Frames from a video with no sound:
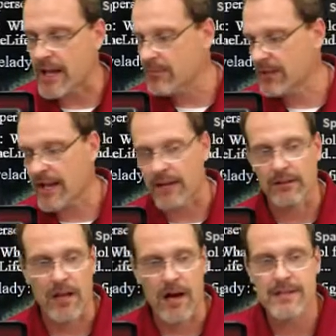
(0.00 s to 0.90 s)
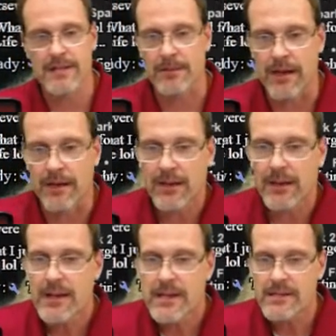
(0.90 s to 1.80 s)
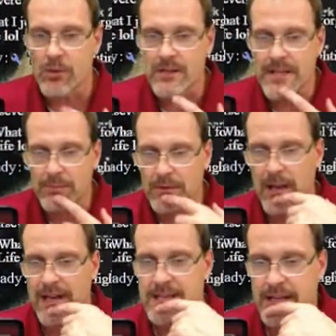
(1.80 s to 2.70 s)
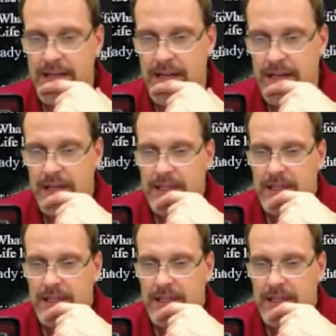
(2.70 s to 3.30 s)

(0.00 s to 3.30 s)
I've been kind of lost on my. So what's up with Mason here?